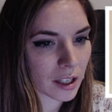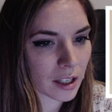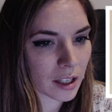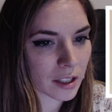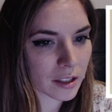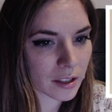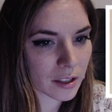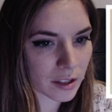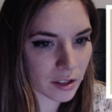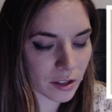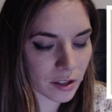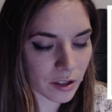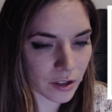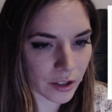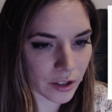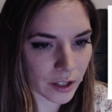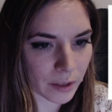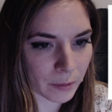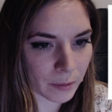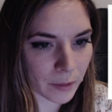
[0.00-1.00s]

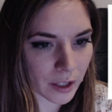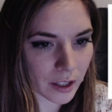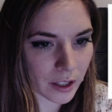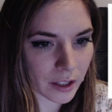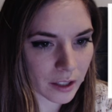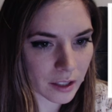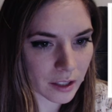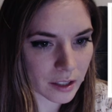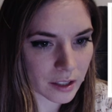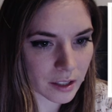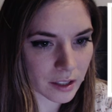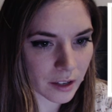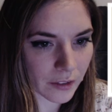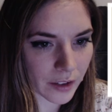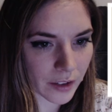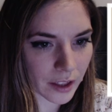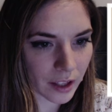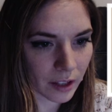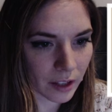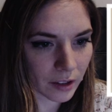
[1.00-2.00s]
stream looks.
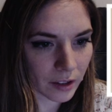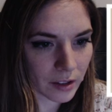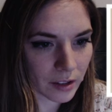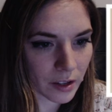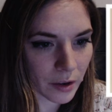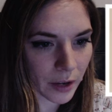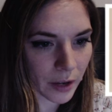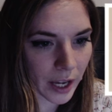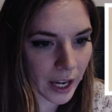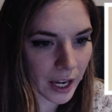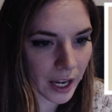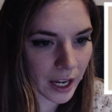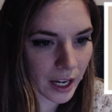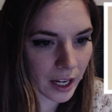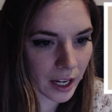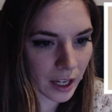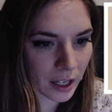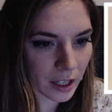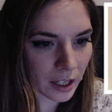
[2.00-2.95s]
Everything looks okay.